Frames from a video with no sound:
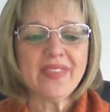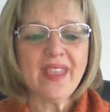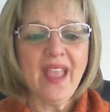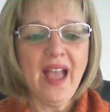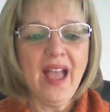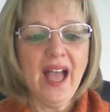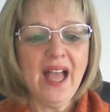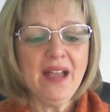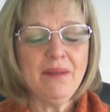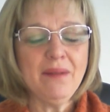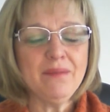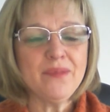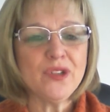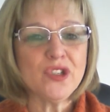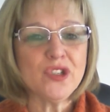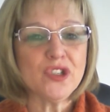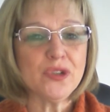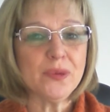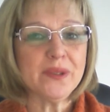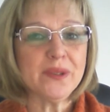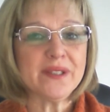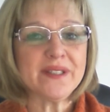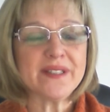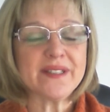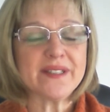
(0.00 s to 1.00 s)
Um,
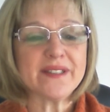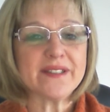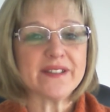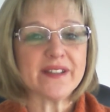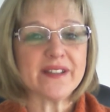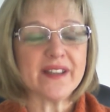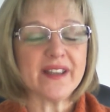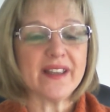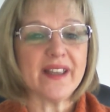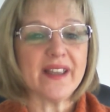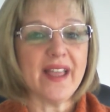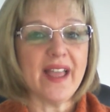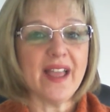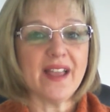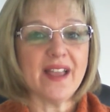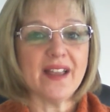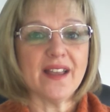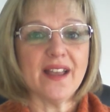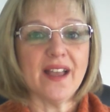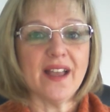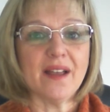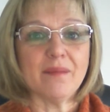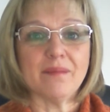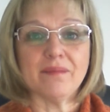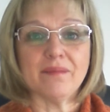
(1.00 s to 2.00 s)
do it
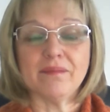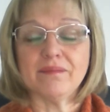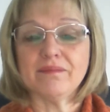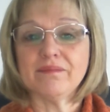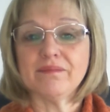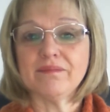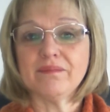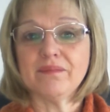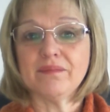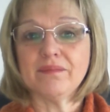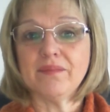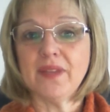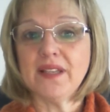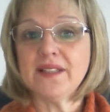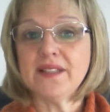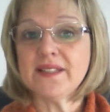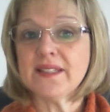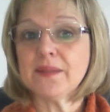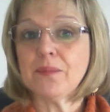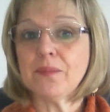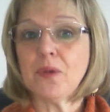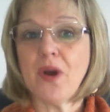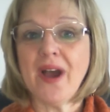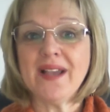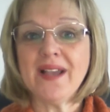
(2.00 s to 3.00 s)
um, in
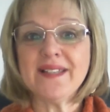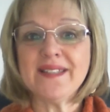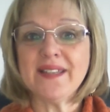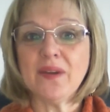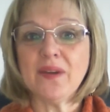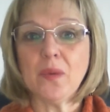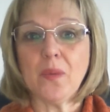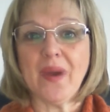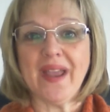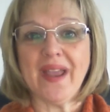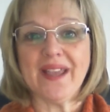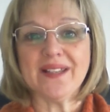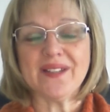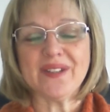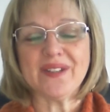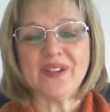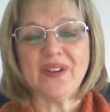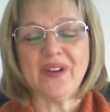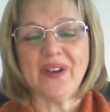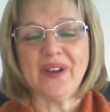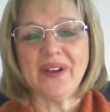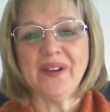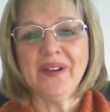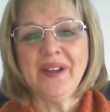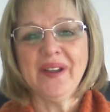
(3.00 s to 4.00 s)
surprising ways. You
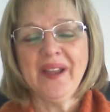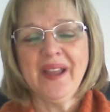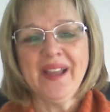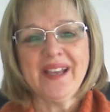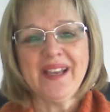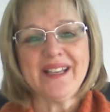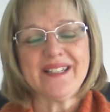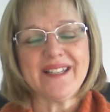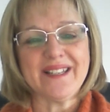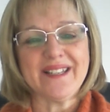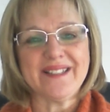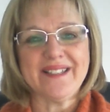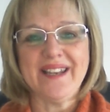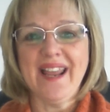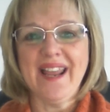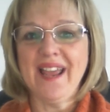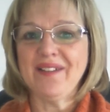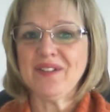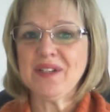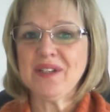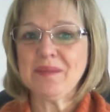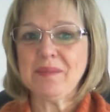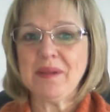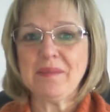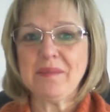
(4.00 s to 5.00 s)
know, it doesn't
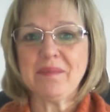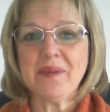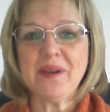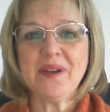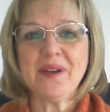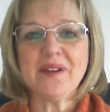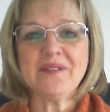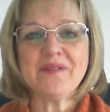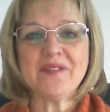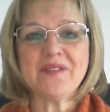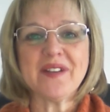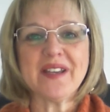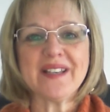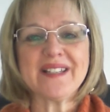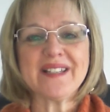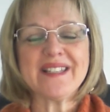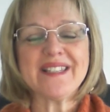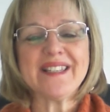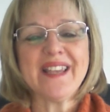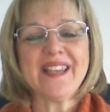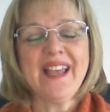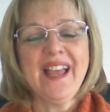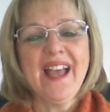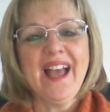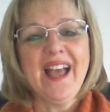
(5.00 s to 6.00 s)
have to be
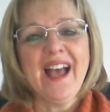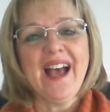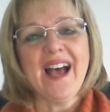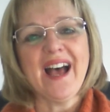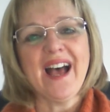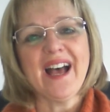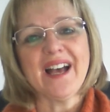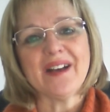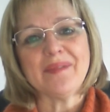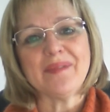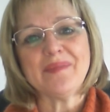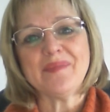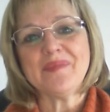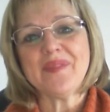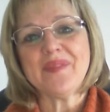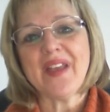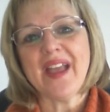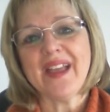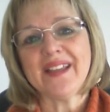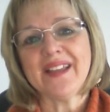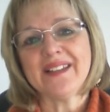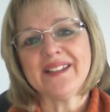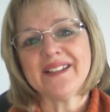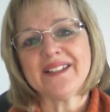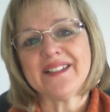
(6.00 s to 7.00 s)
perfect, um,
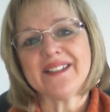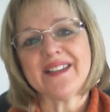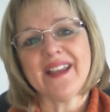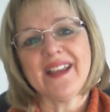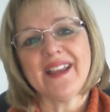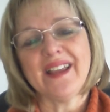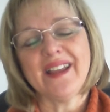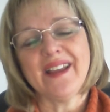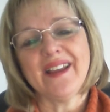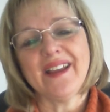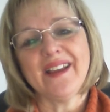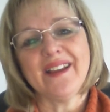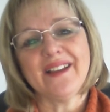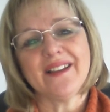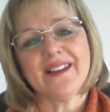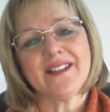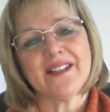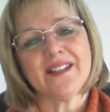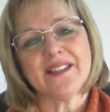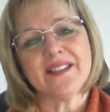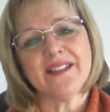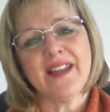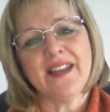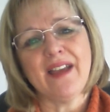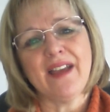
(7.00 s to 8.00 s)
and it
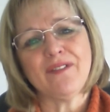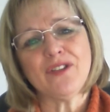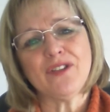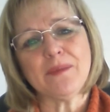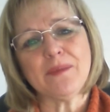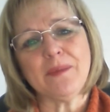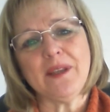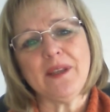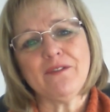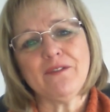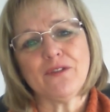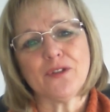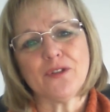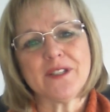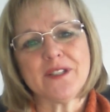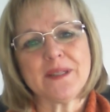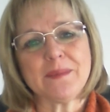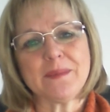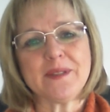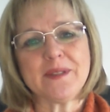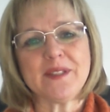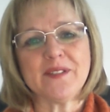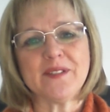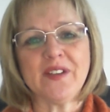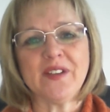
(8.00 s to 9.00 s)
doesn't have to be for a
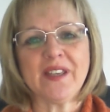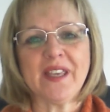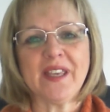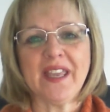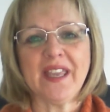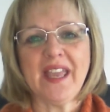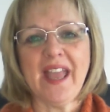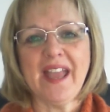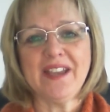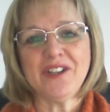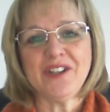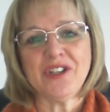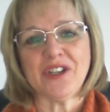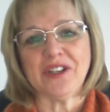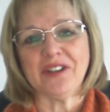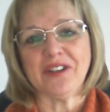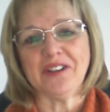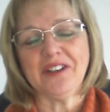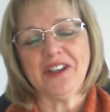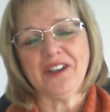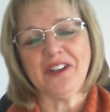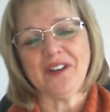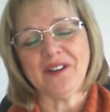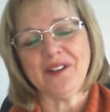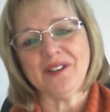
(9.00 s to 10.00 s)
specific
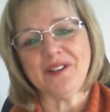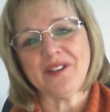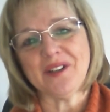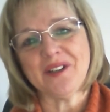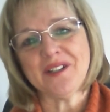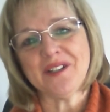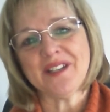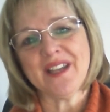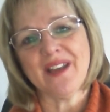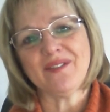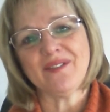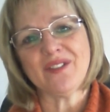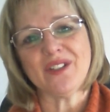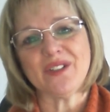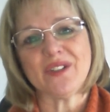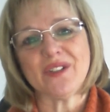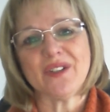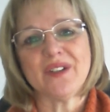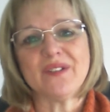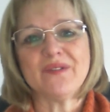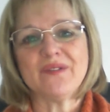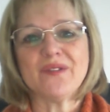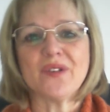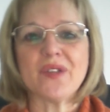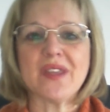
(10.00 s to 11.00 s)
occasion. You know, you don't have to do
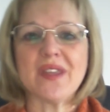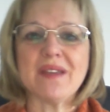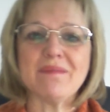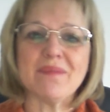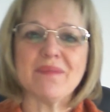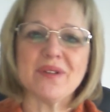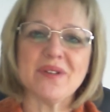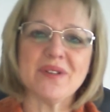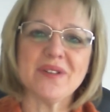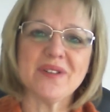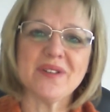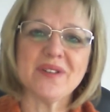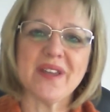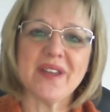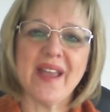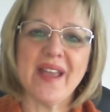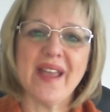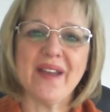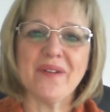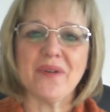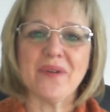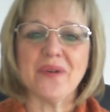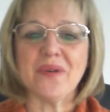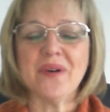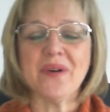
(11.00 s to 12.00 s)
it for their
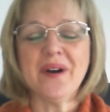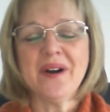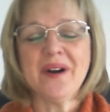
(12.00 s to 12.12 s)
birthday or